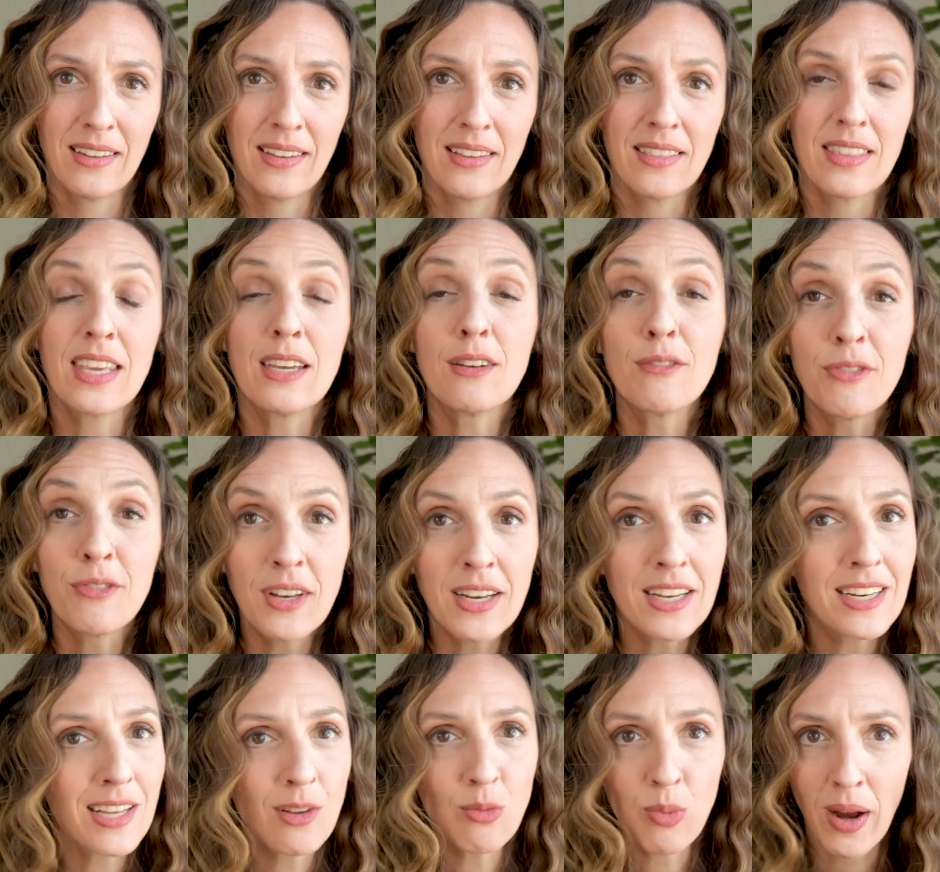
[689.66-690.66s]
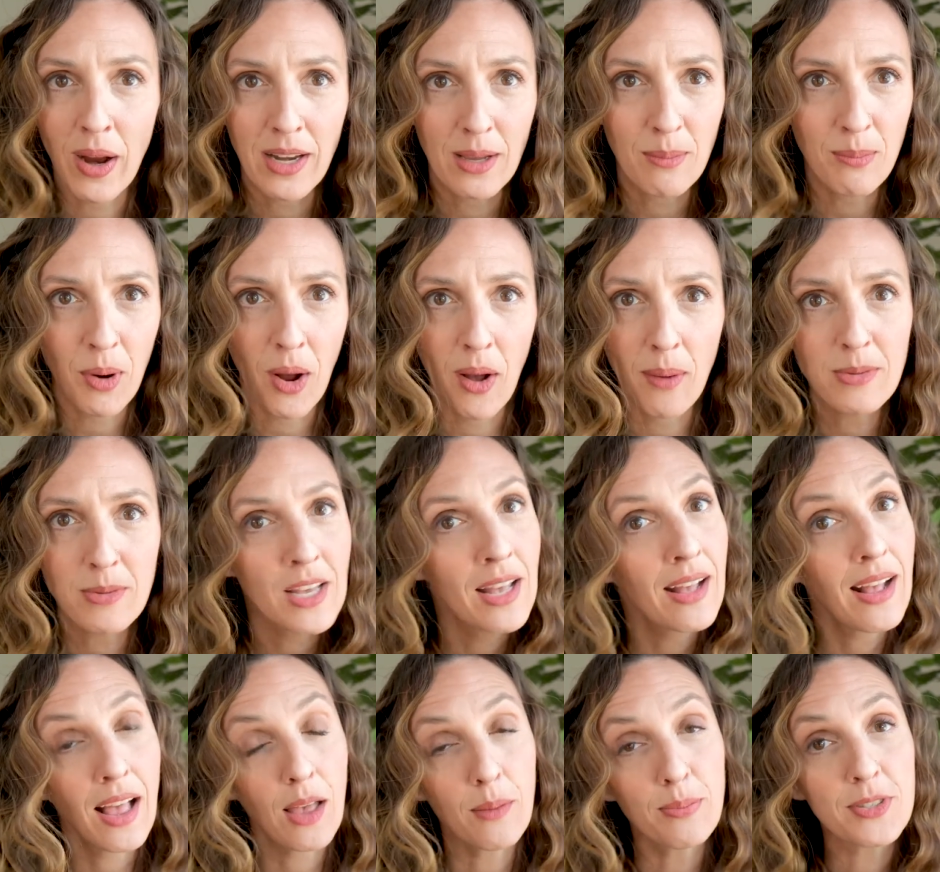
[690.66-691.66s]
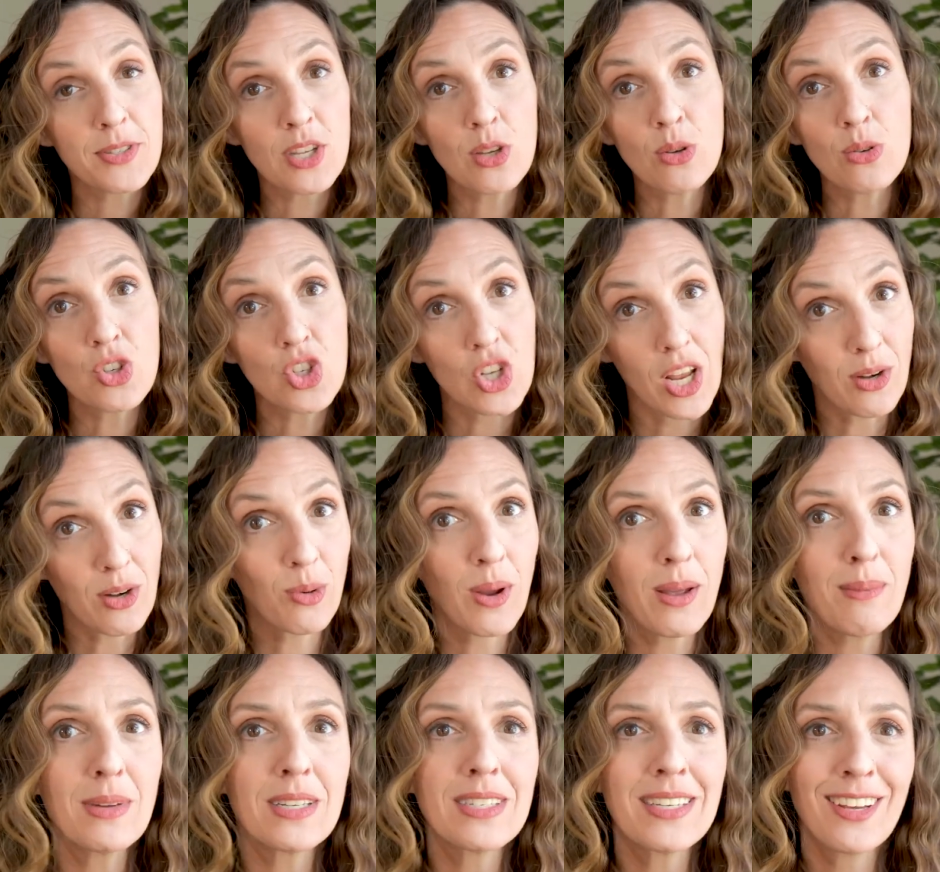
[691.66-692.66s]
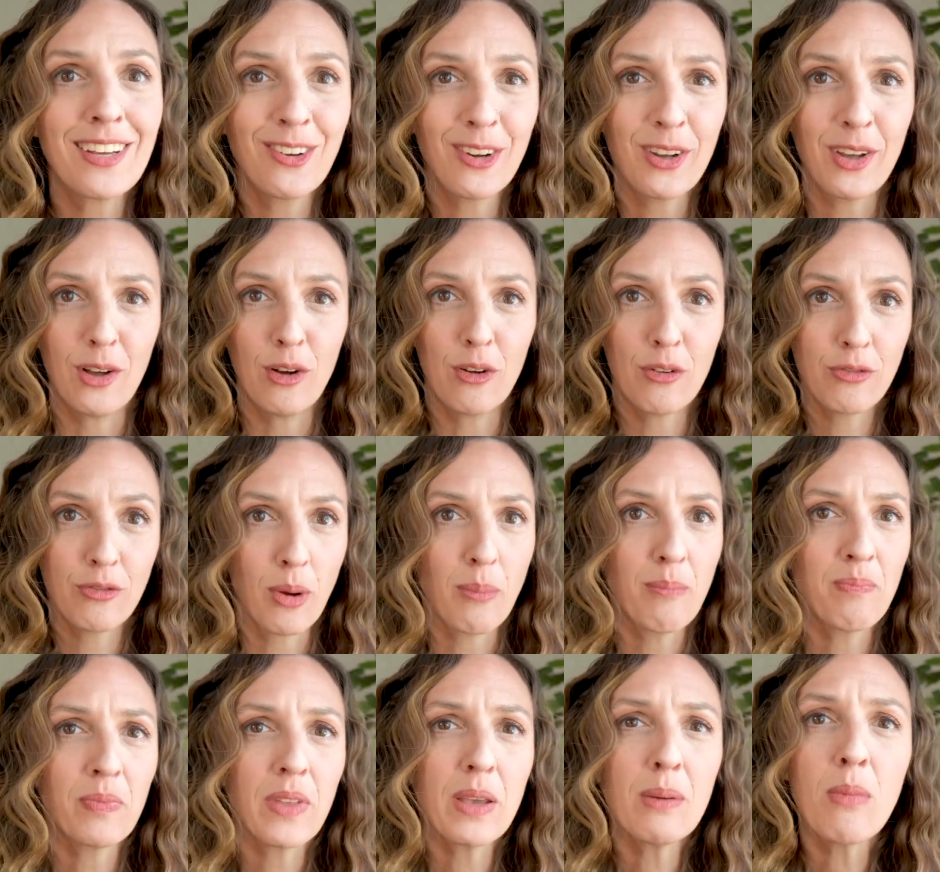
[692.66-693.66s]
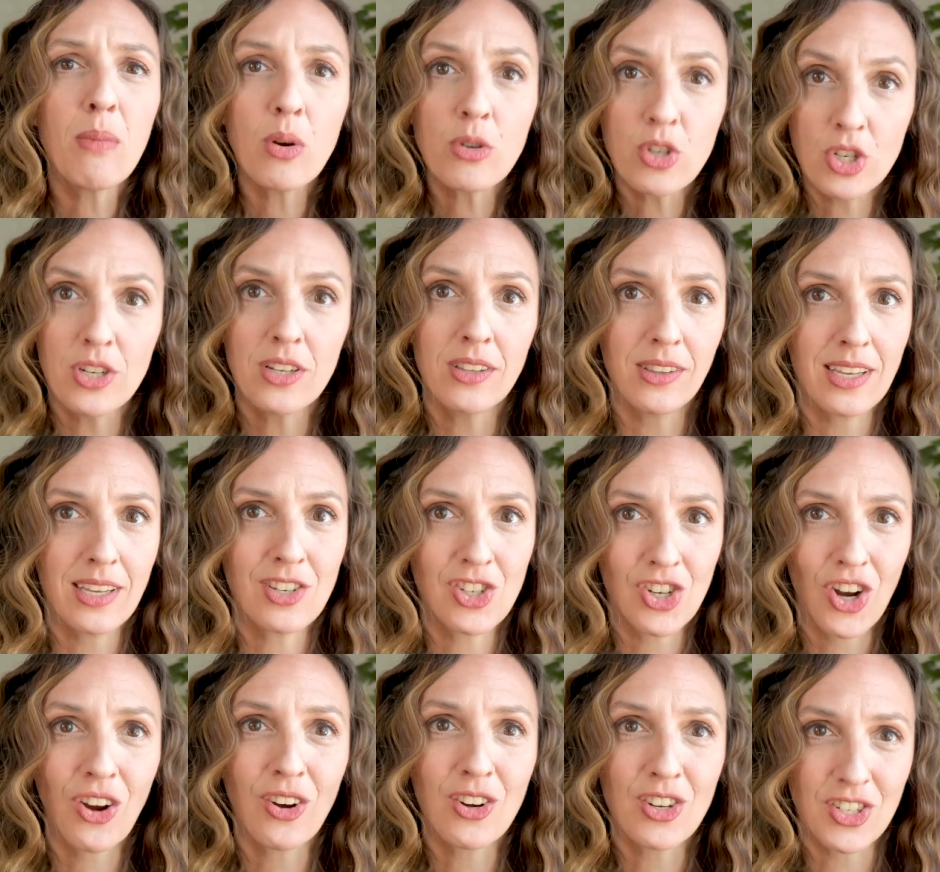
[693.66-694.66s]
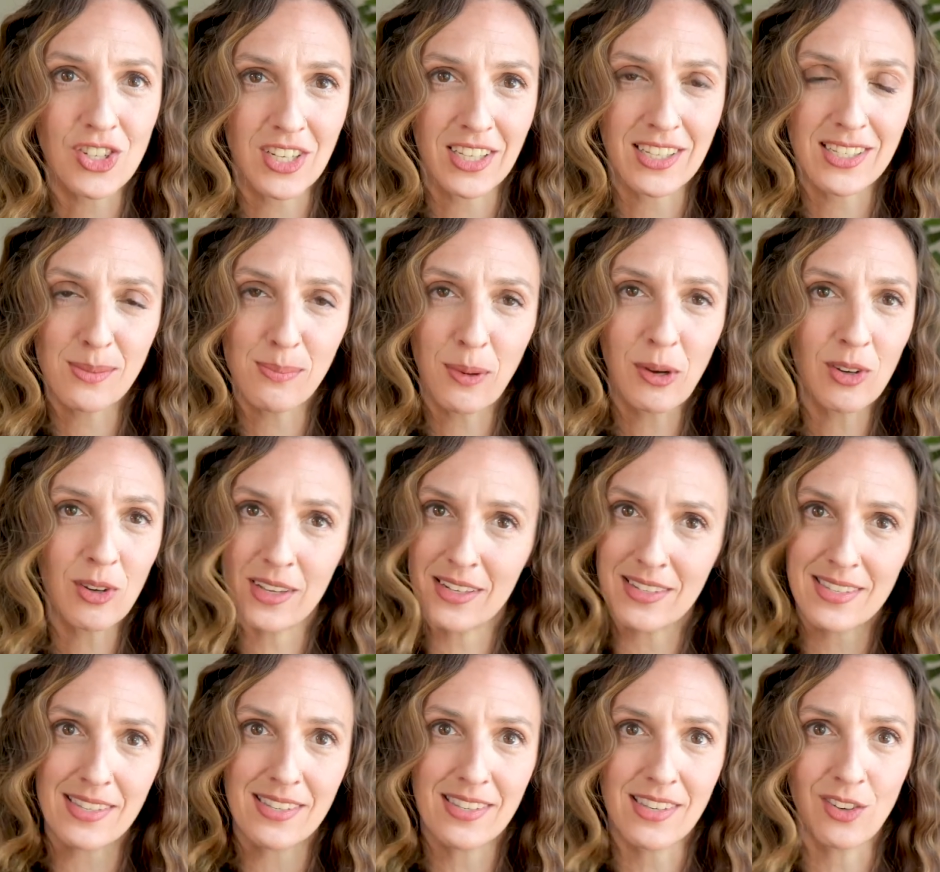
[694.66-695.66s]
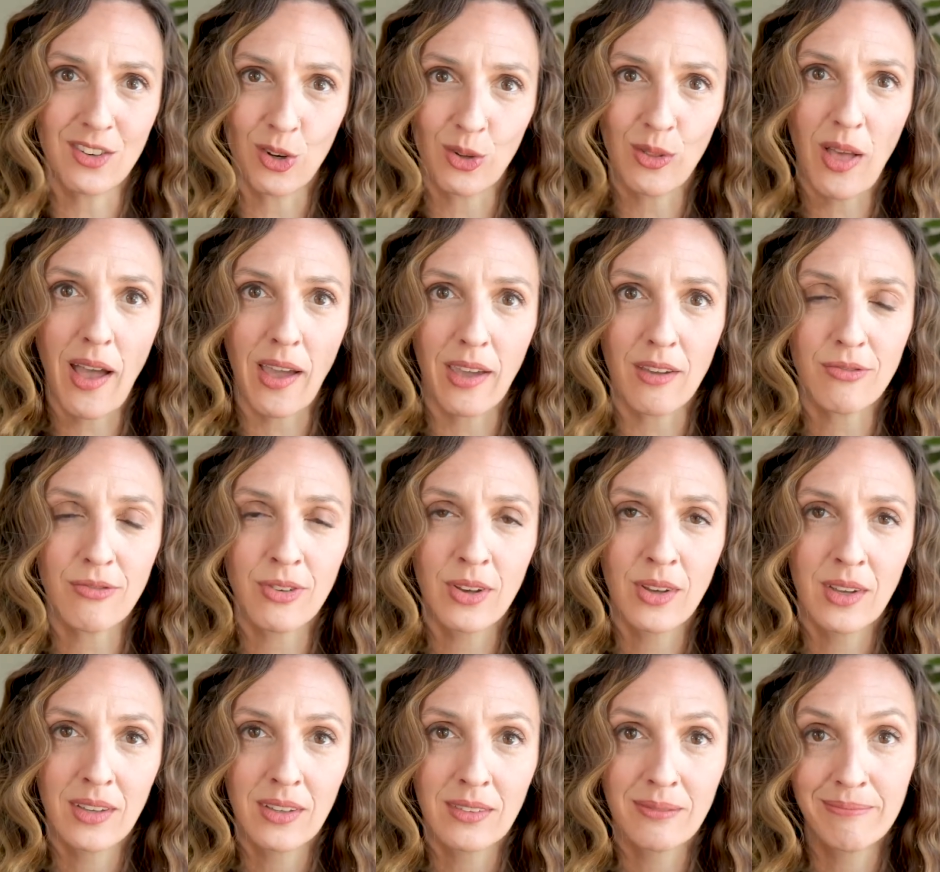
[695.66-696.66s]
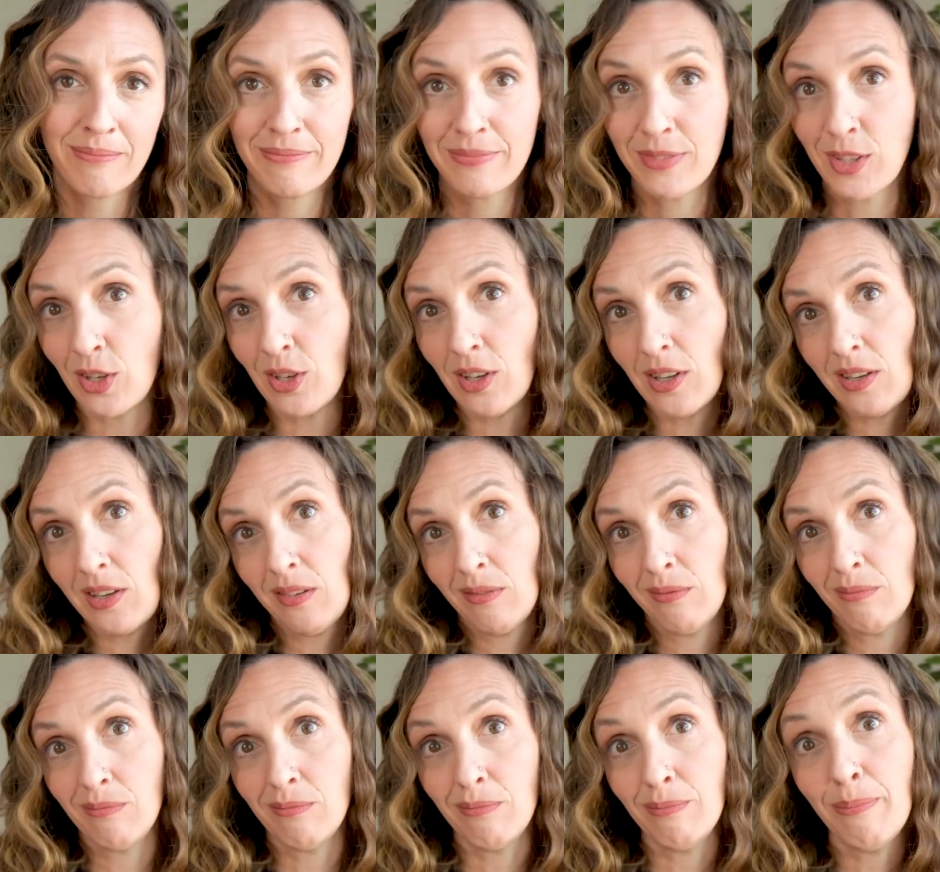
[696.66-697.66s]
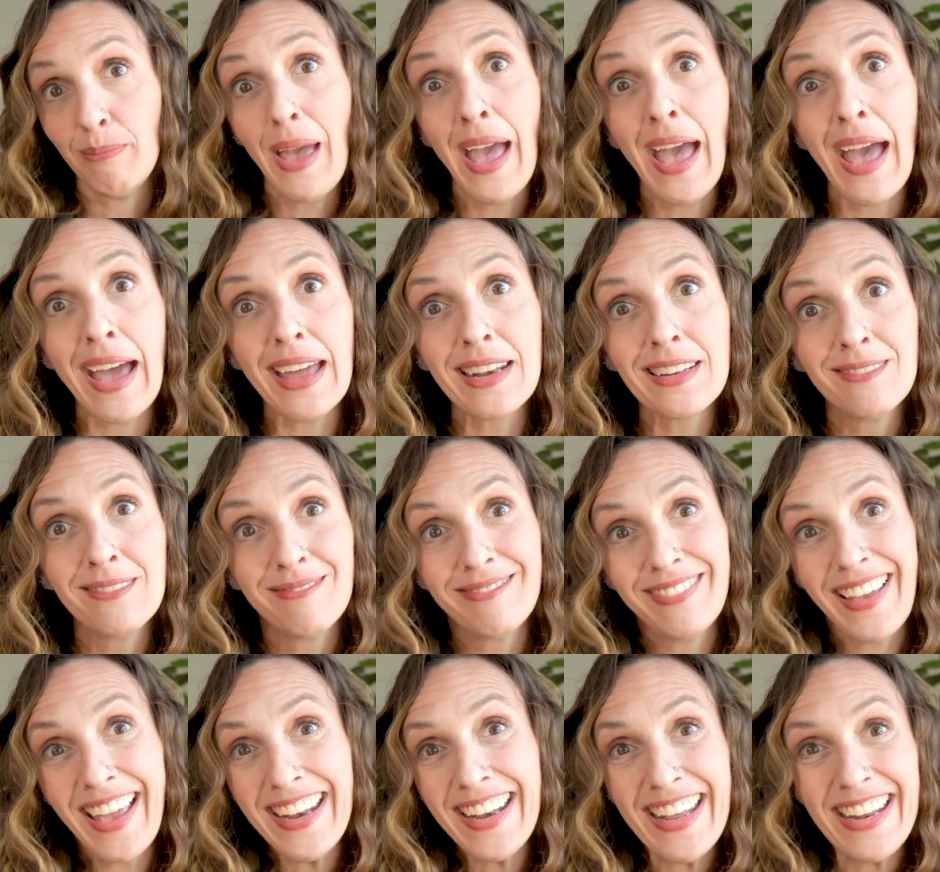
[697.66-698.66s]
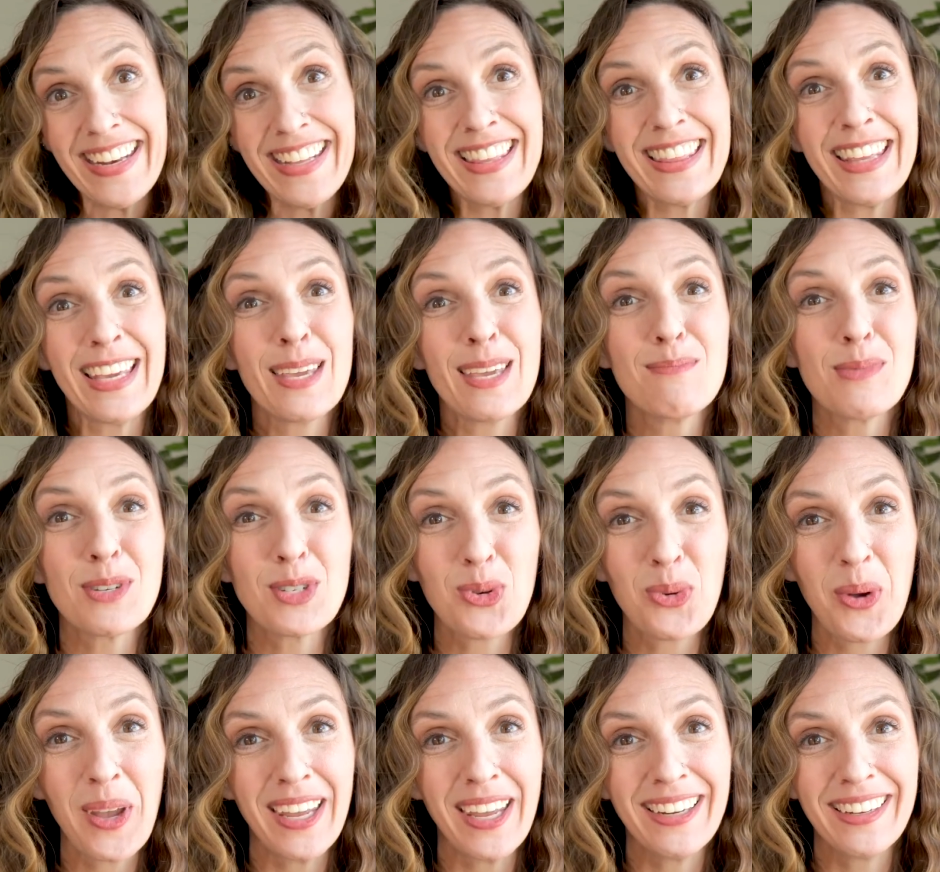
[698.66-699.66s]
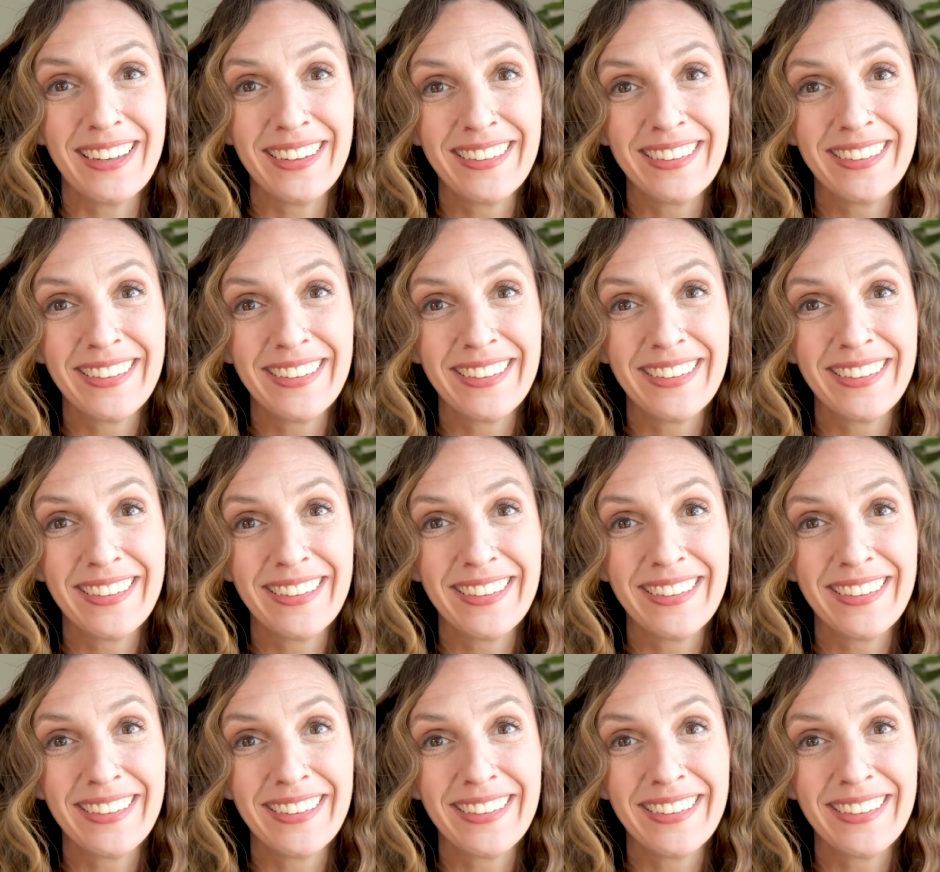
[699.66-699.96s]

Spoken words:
The Infinity Writing Prompt helps you generate material from emotionally charged experiences in your life. Good, bad, and anything in between.